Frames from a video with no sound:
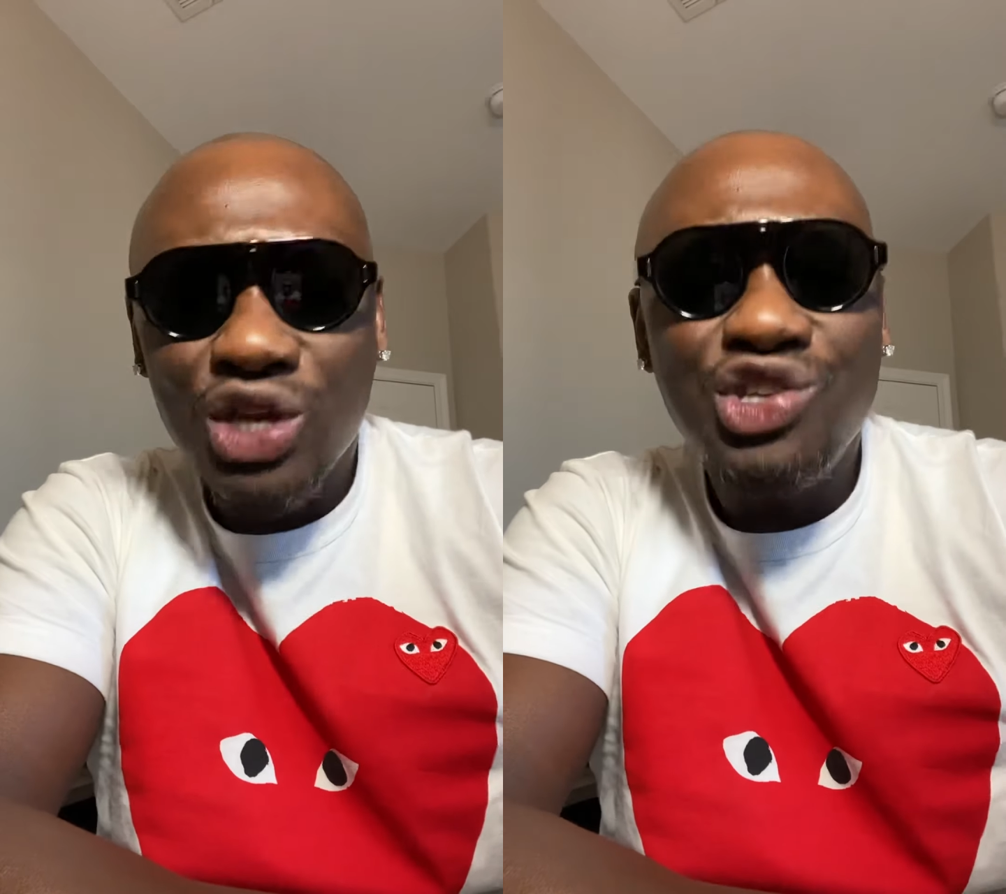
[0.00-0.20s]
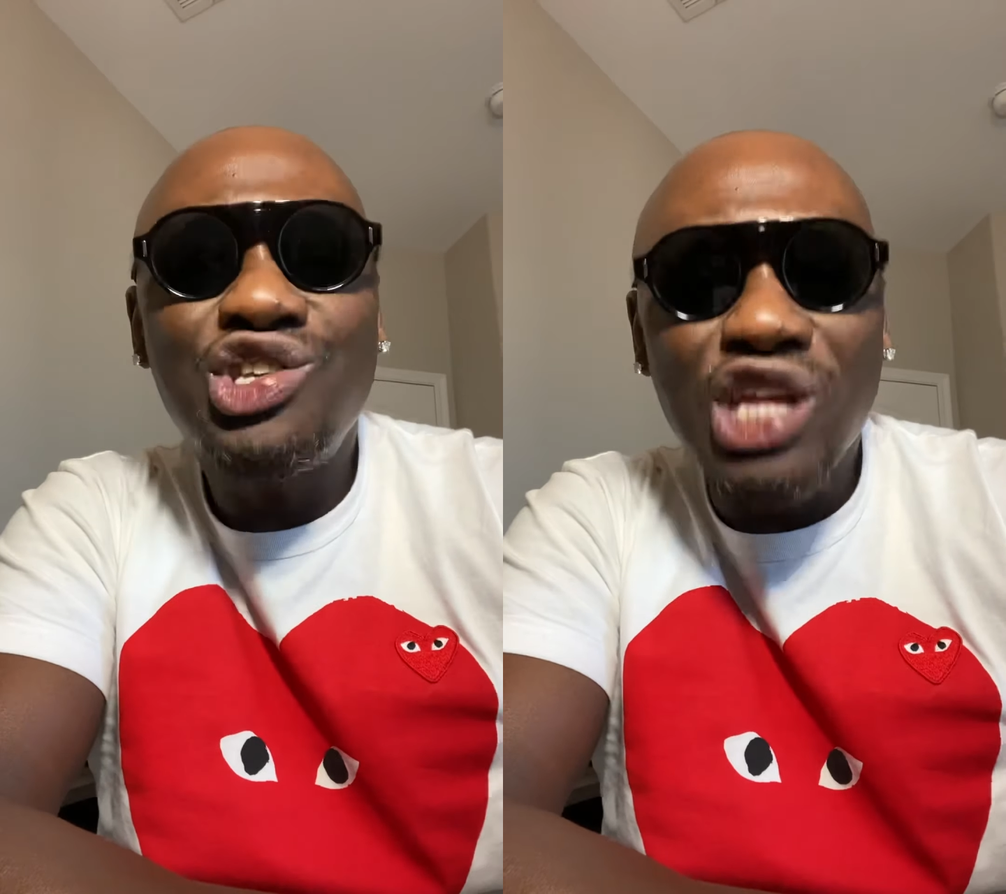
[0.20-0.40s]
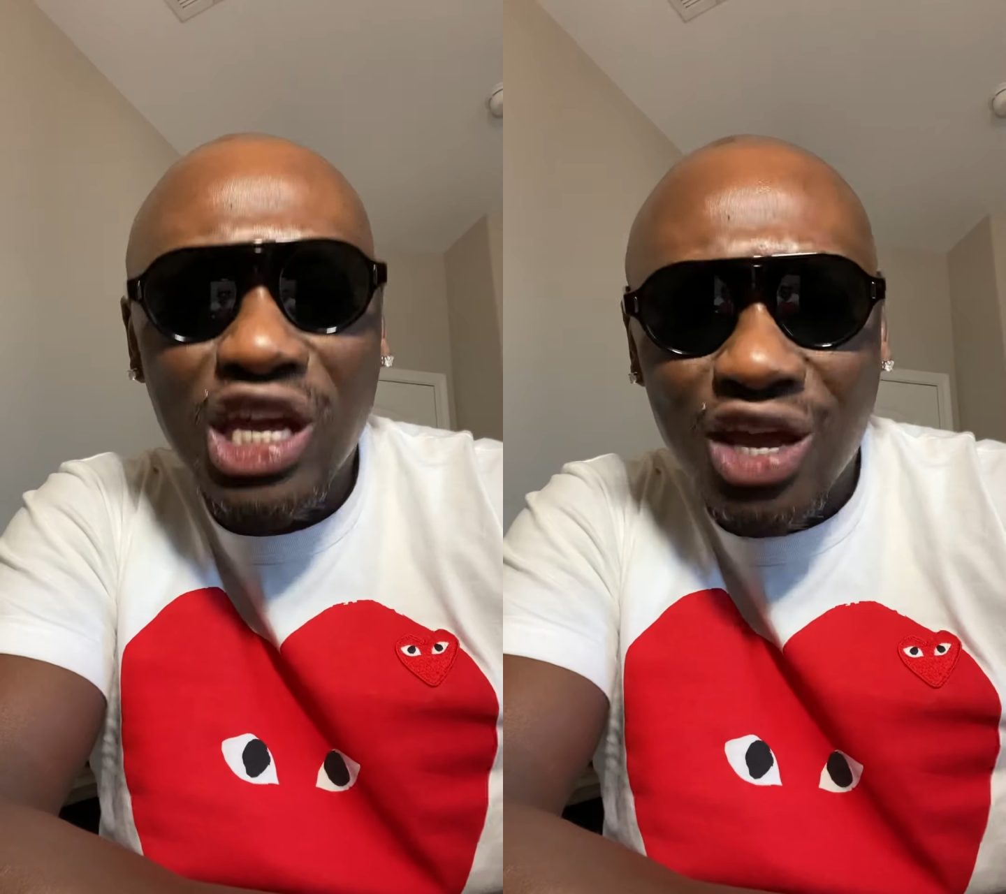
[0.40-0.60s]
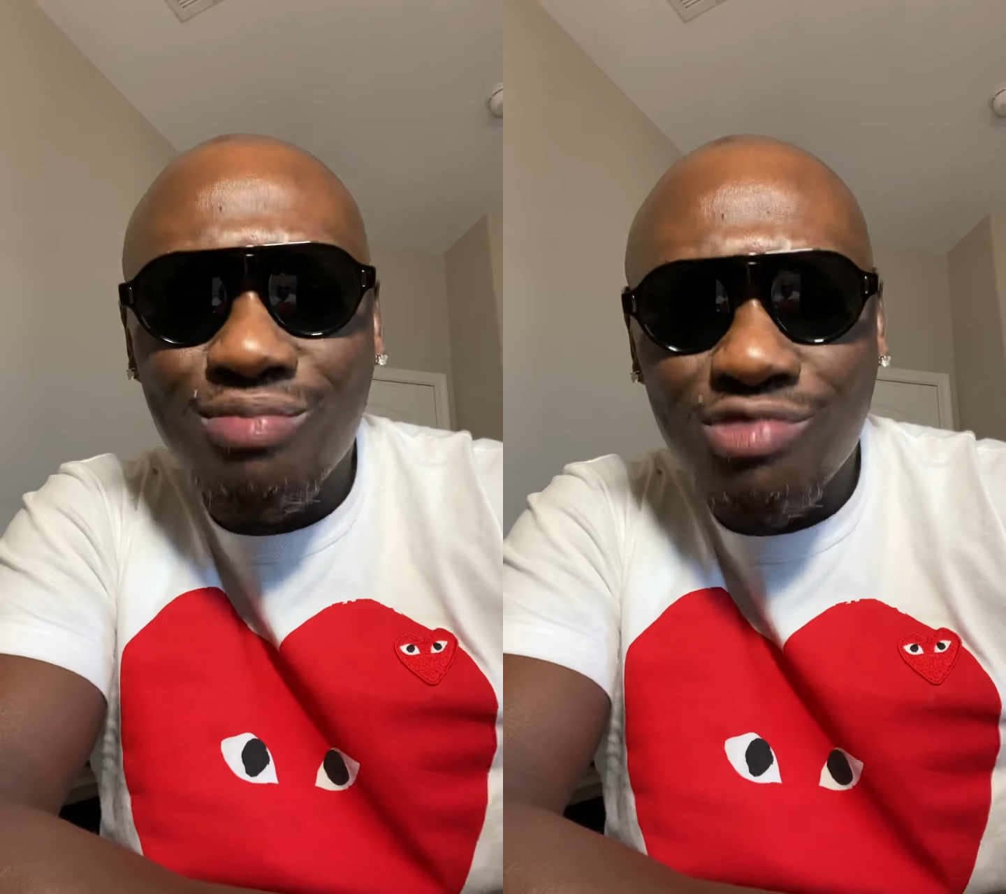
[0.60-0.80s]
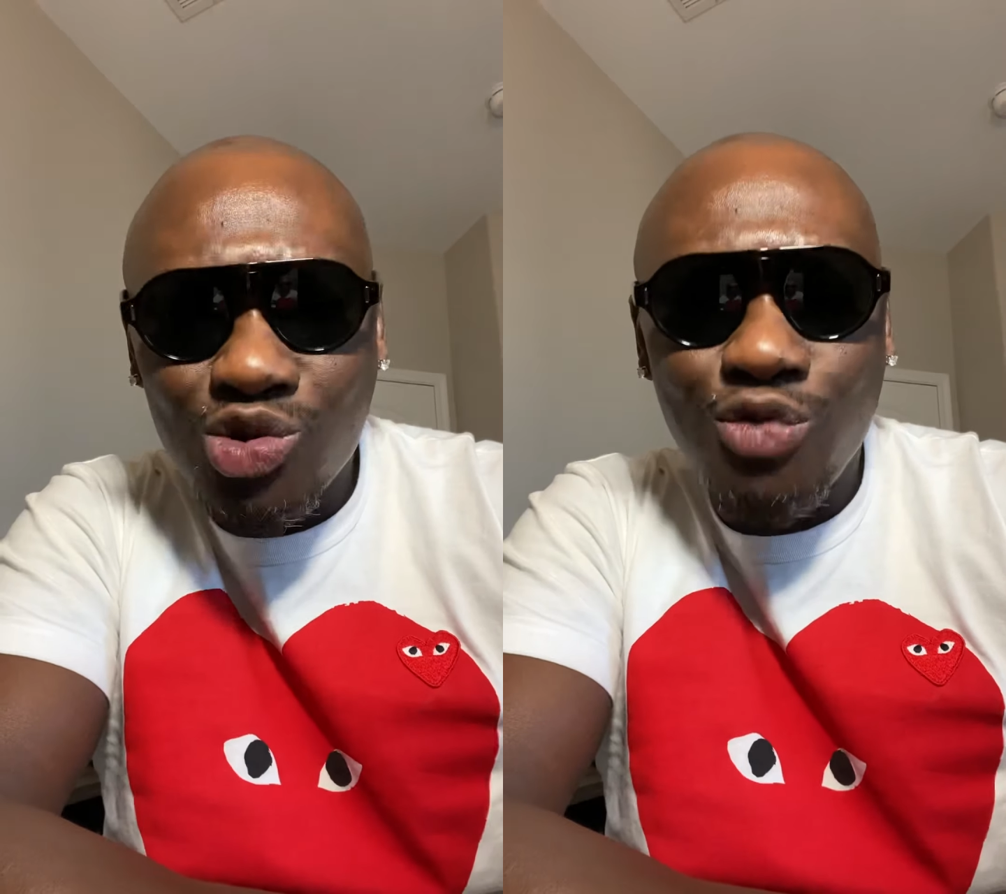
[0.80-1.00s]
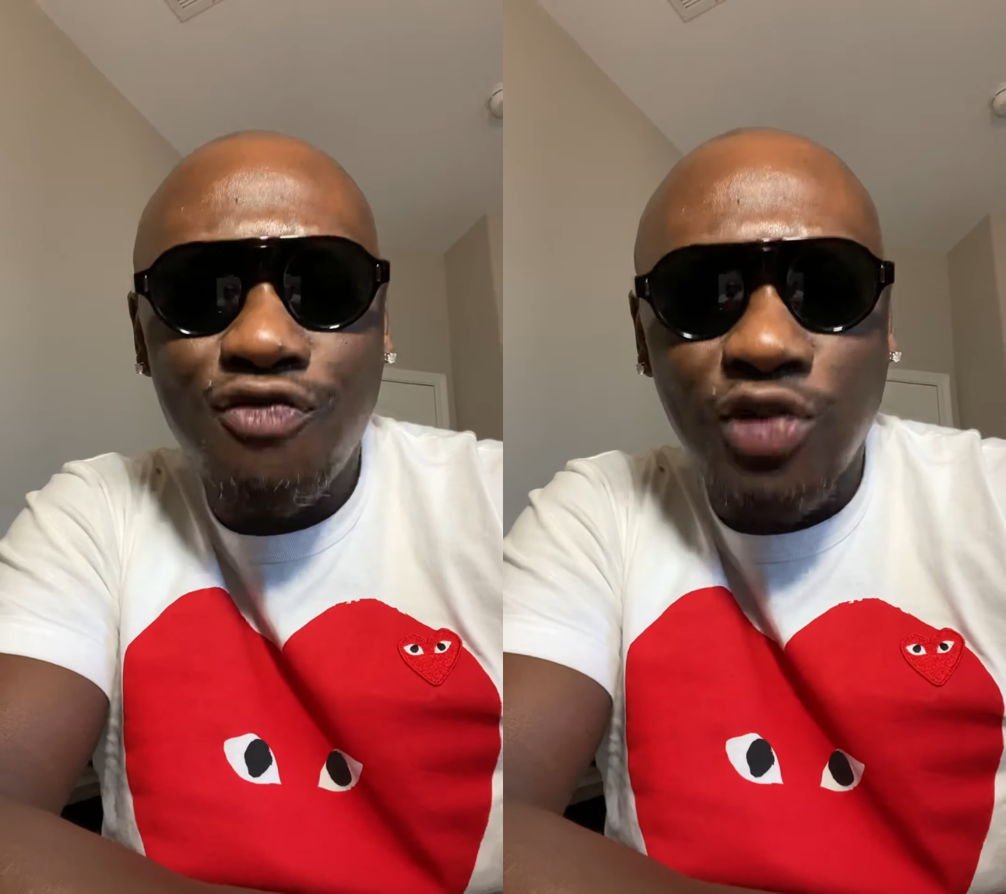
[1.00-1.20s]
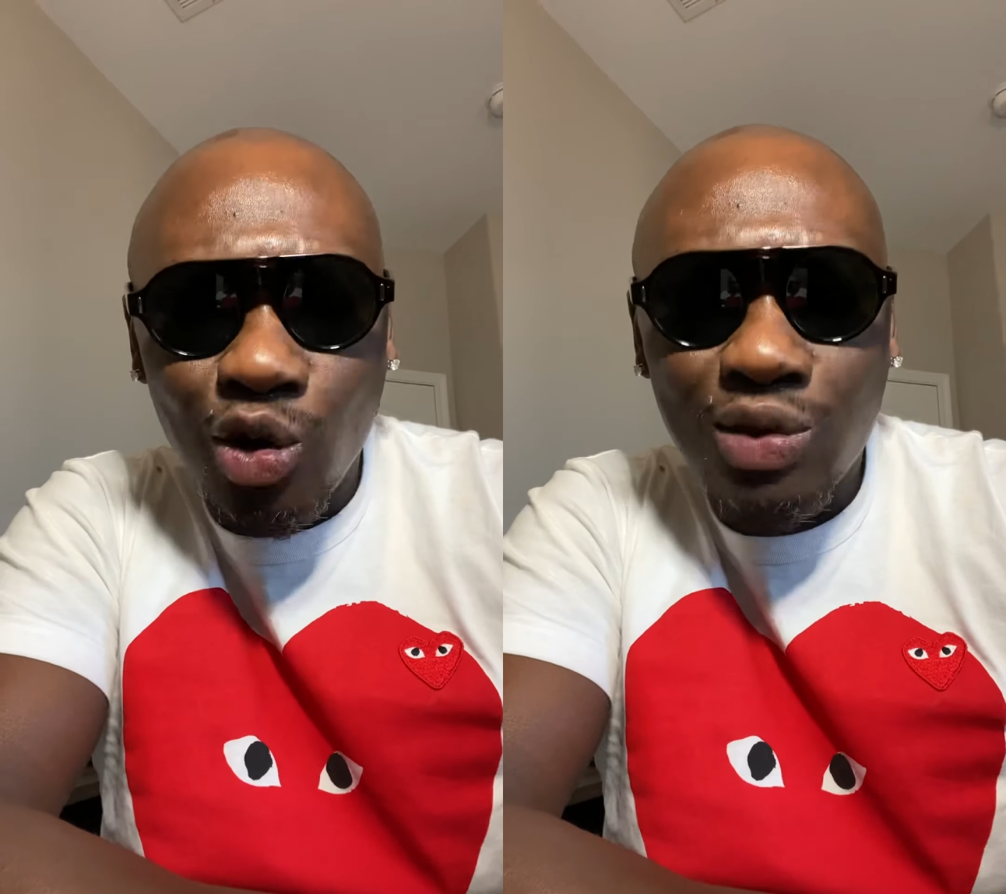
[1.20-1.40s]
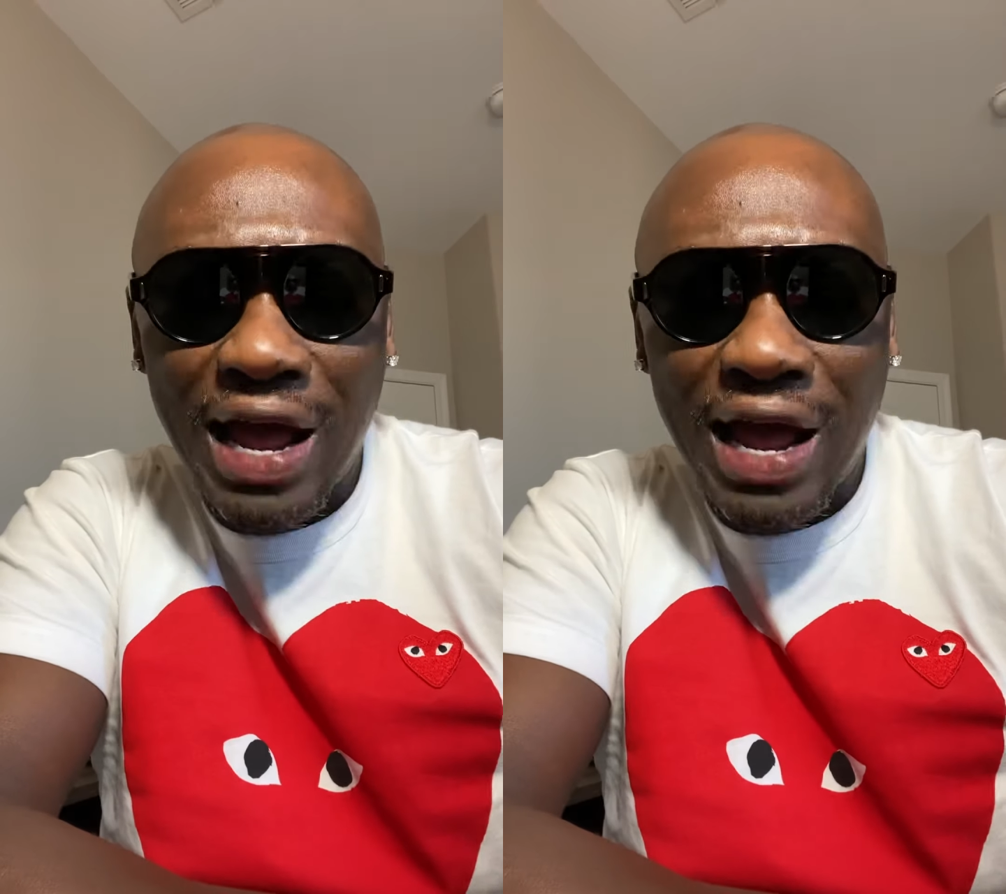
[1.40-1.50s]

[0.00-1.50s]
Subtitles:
stick and move, float